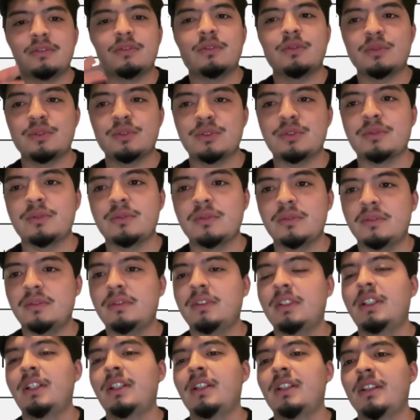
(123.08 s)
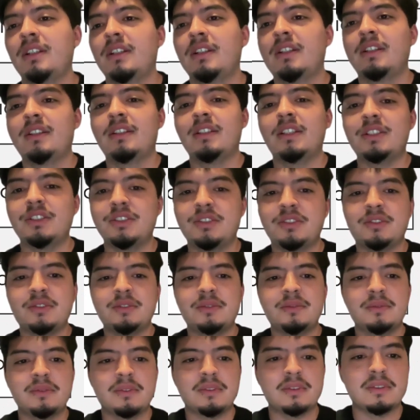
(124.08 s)
social
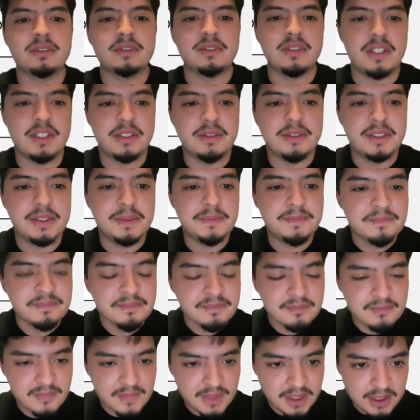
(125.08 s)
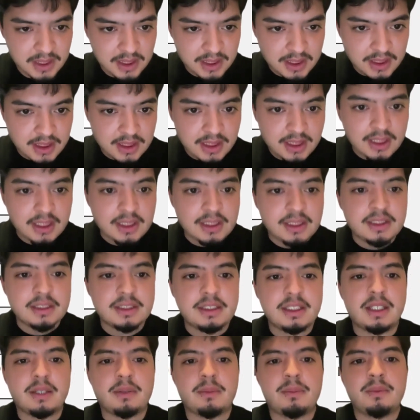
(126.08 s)
issue or theory.
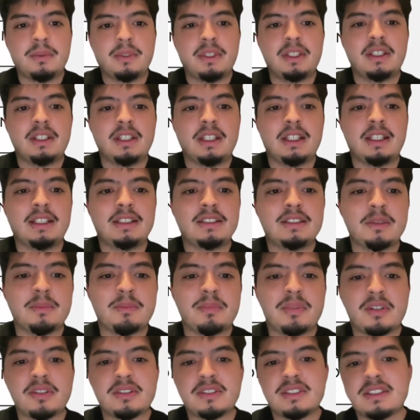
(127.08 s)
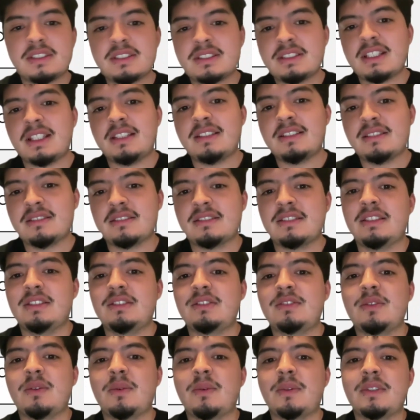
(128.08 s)
Now, it's a person's tendency
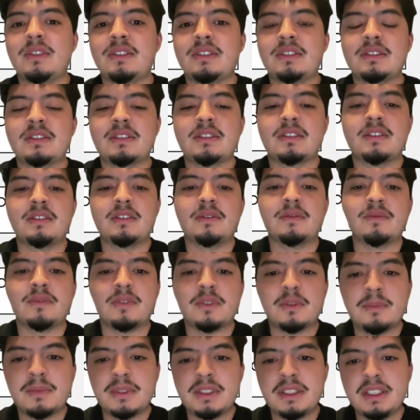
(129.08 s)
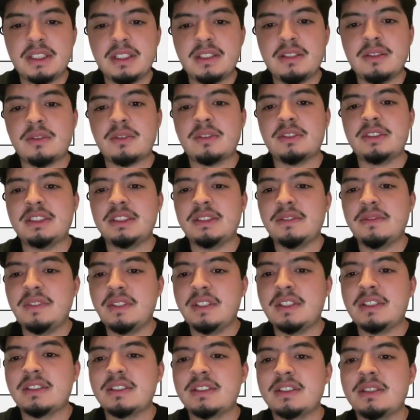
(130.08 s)
towards conformity or
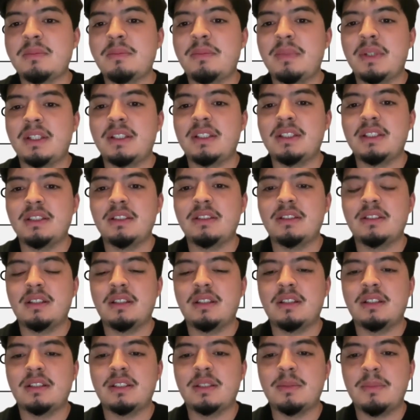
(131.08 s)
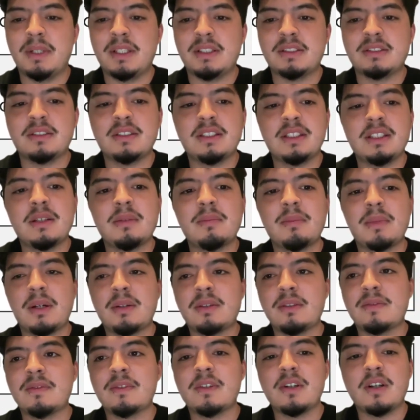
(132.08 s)
deviance depends on the
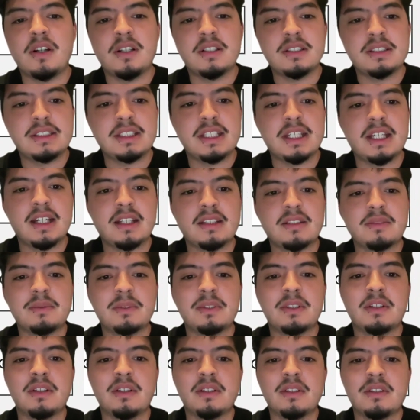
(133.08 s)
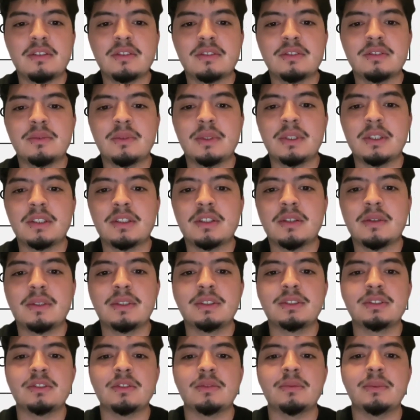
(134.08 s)
amount of contact with others who
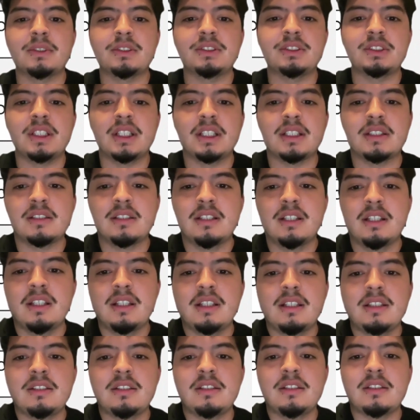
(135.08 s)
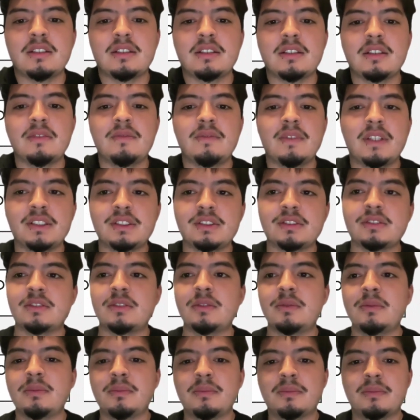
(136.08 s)
encourage or reject the
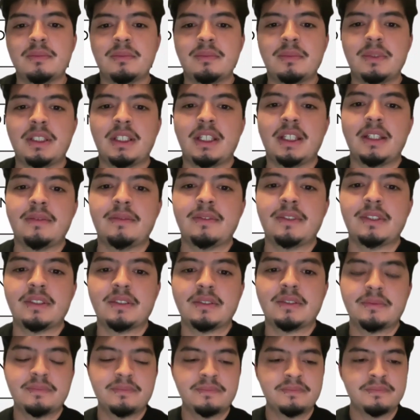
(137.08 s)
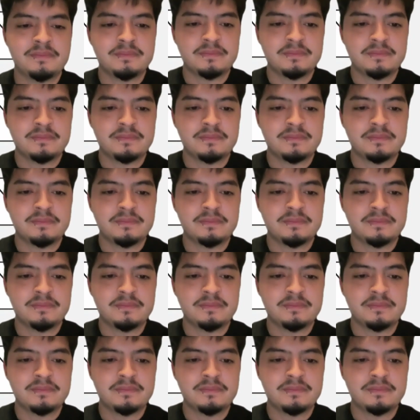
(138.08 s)
conventional behavior.